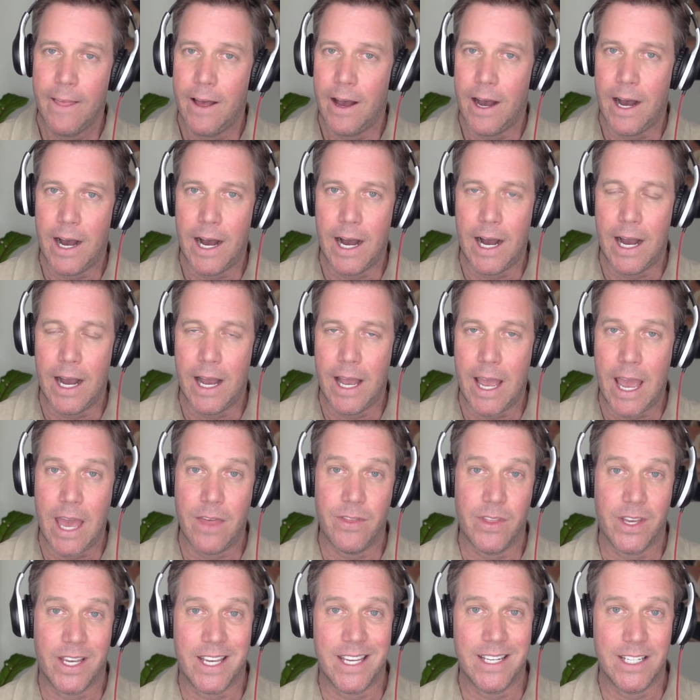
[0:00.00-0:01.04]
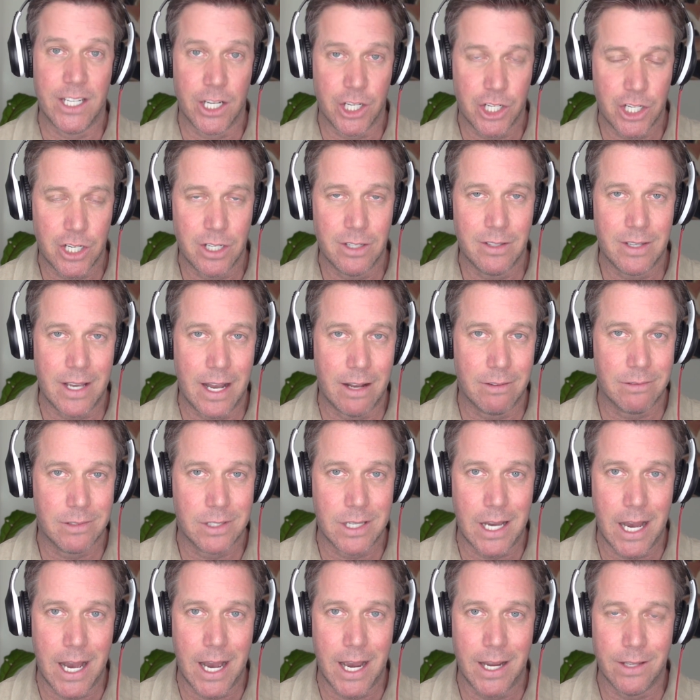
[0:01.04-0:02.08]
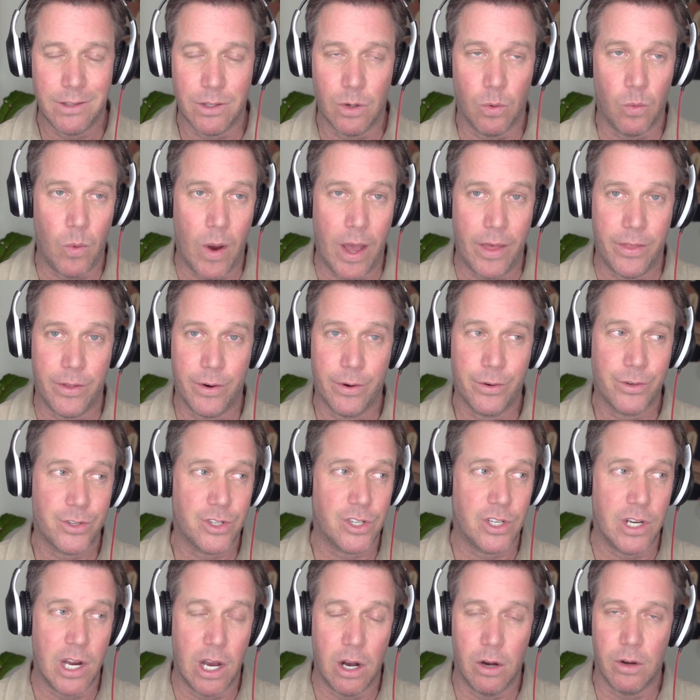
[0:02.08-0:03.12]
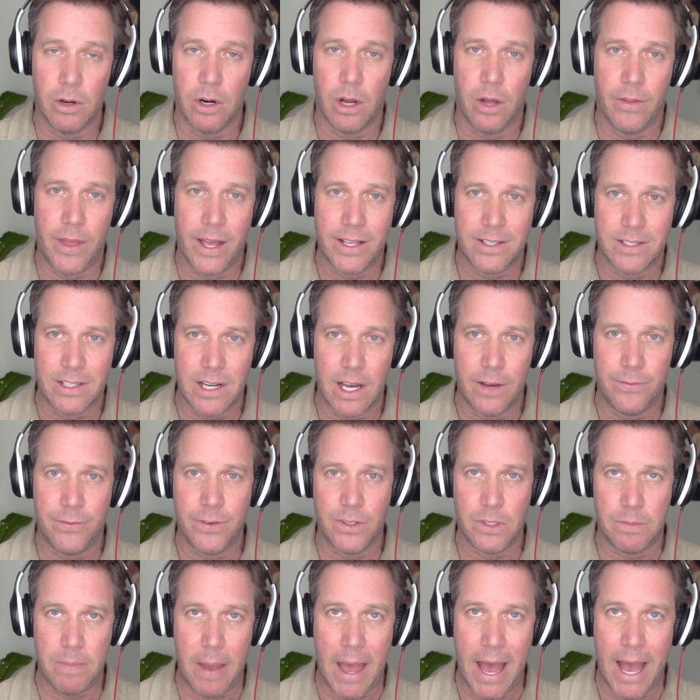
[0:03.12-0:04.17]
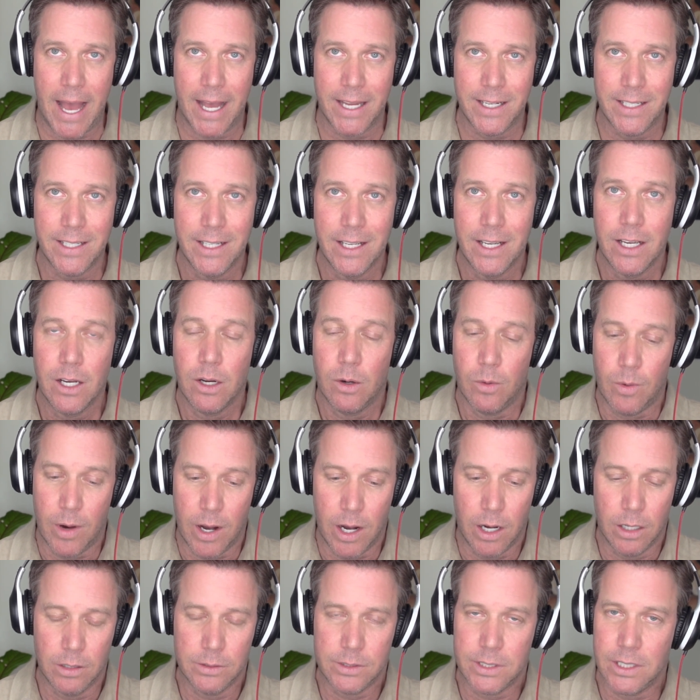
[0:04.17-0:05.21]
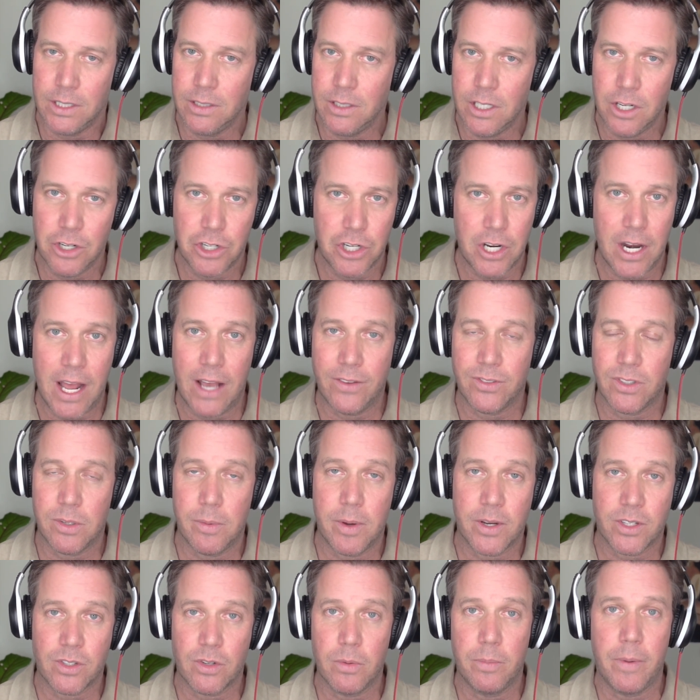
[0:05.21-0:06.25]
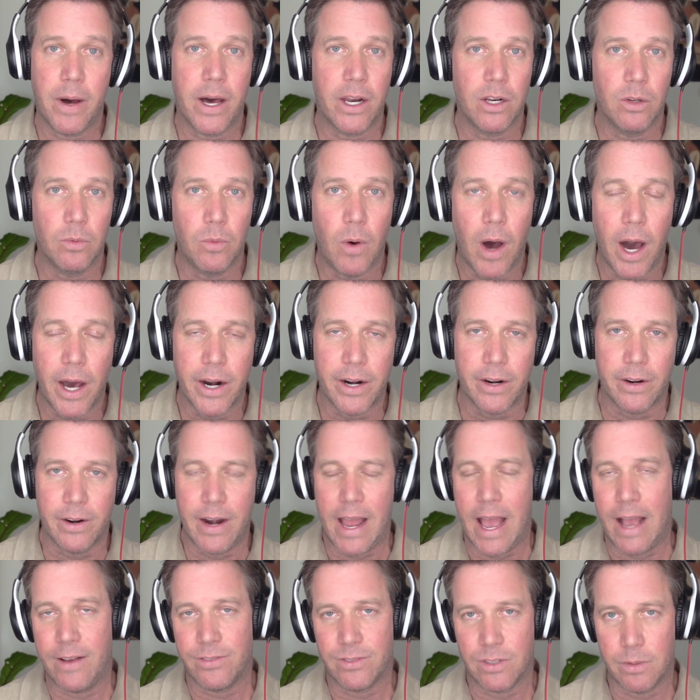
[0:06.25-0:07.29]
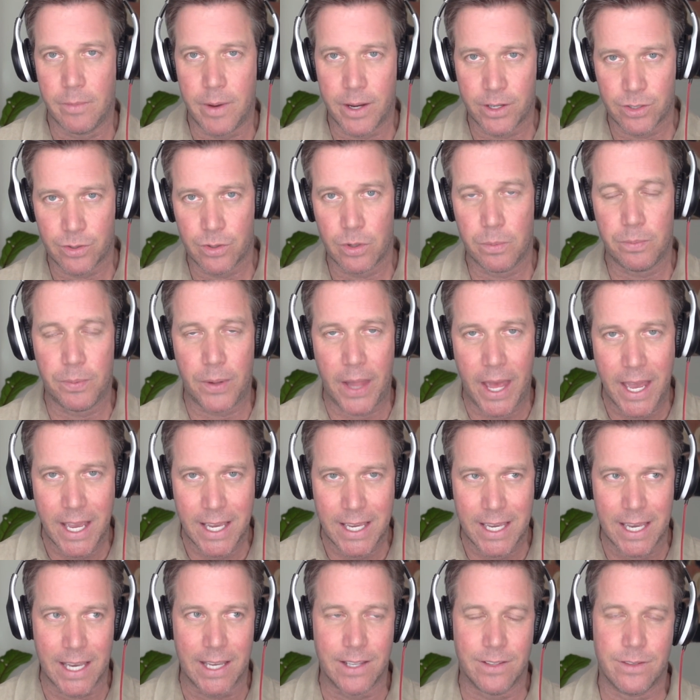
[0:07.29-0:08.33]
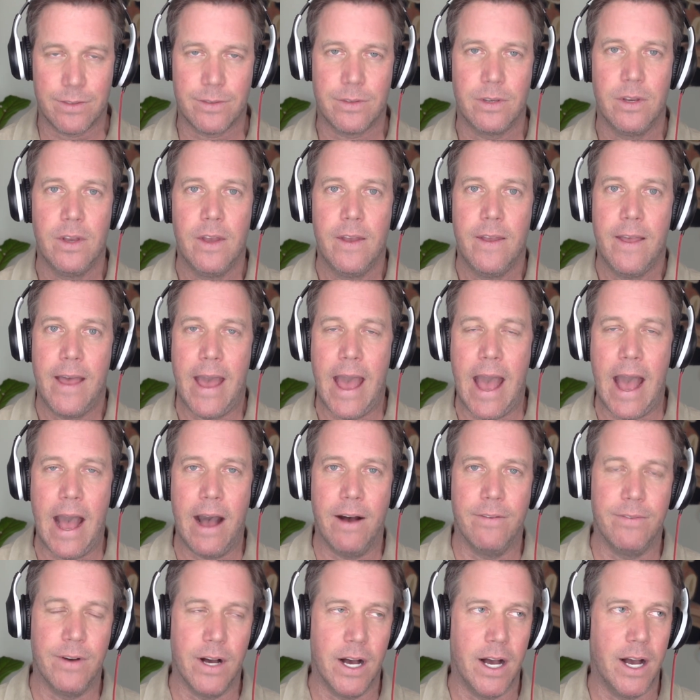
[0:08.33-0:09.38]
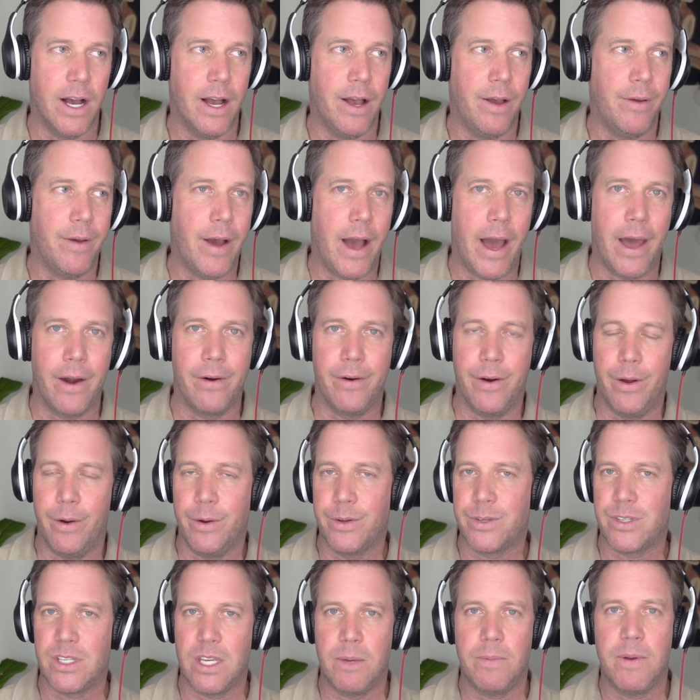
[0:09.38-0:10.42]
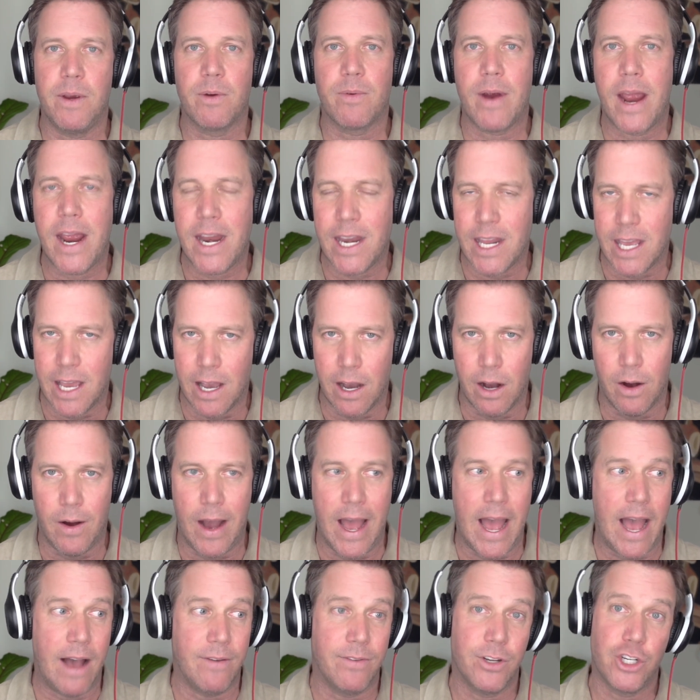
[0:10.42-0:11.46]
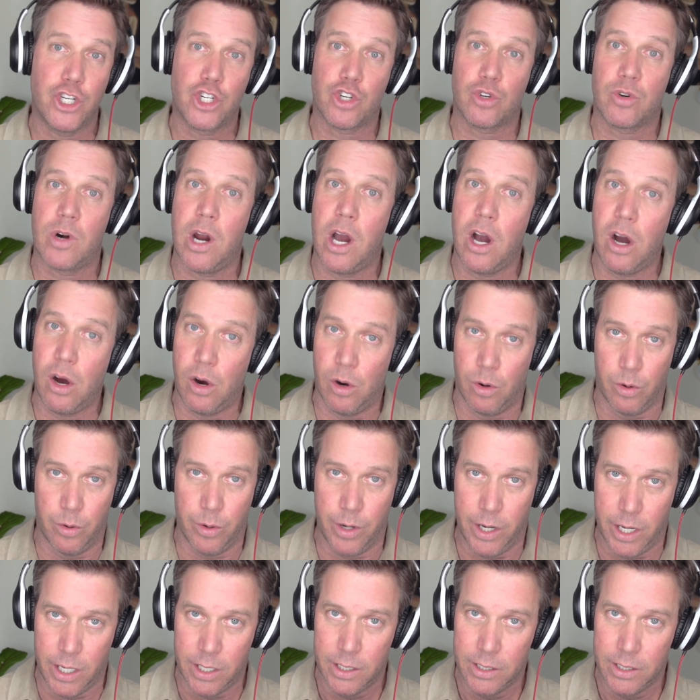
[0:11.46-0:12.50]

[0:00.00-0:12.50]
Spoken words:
and the conditions outside, the weather, snow, and all that stuff is bad, well, then you should have some extra bottled water, have some extra blankets, have a CB radio, have a drone.